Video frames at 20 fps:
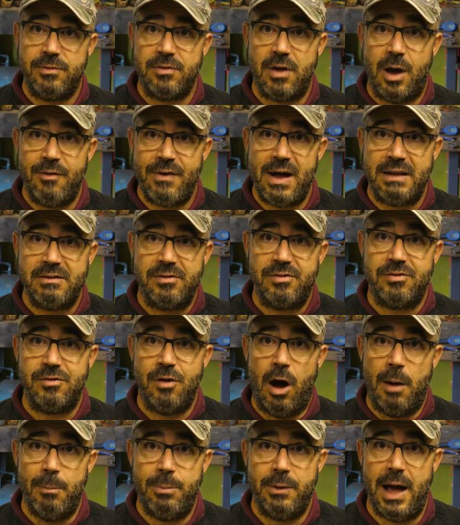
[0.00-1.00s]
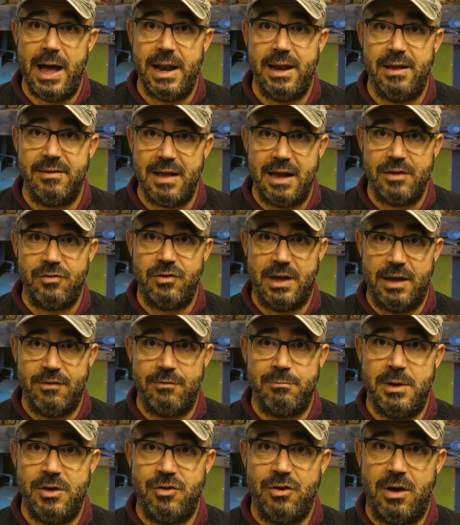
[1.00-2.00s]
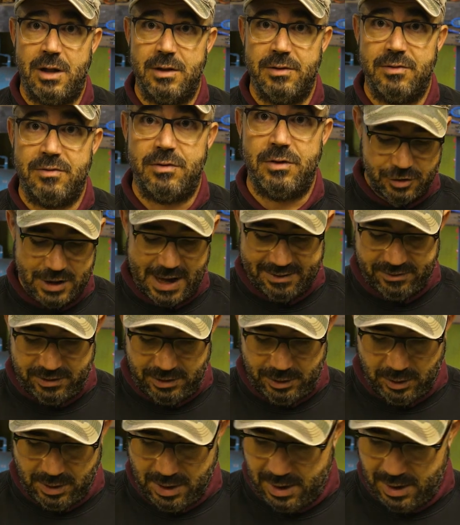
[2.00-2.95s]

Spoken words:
so I've had to stop, and it's actually given me a chance to chat to you